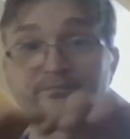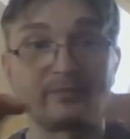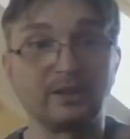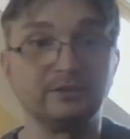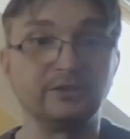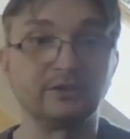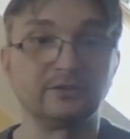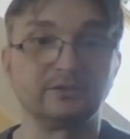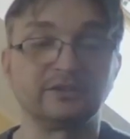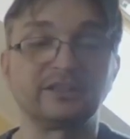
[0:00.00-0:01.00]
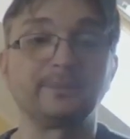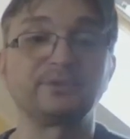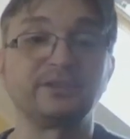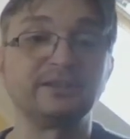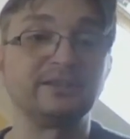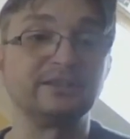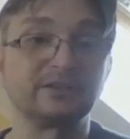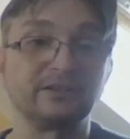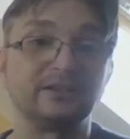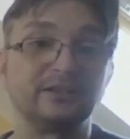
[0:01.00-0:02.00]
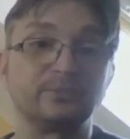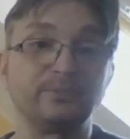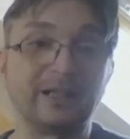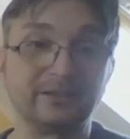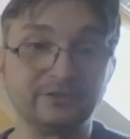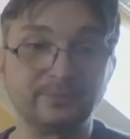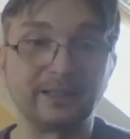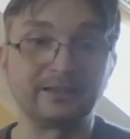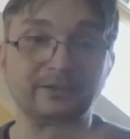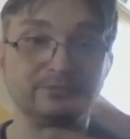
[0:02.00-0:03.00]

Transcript: the substrate is bound by